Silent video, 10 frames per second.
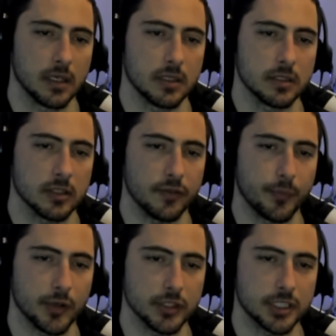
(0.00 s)
So if he
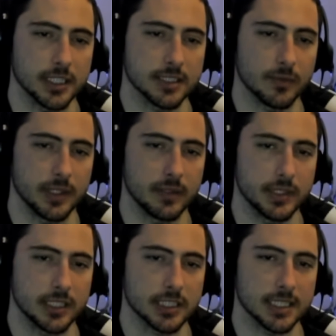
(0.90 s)
pushes, or we
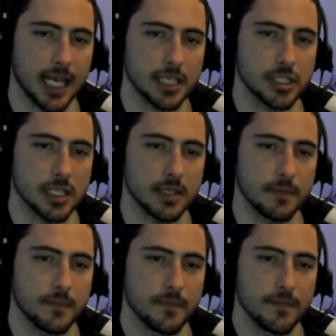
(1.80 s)
just snatch it,
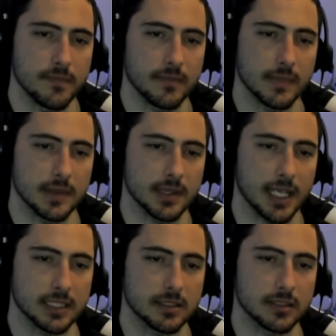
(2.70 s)

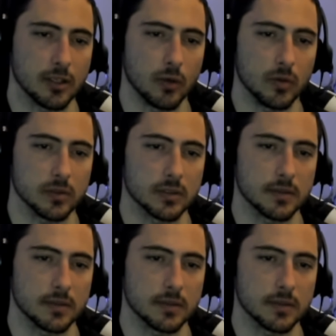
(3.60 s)
that's cold.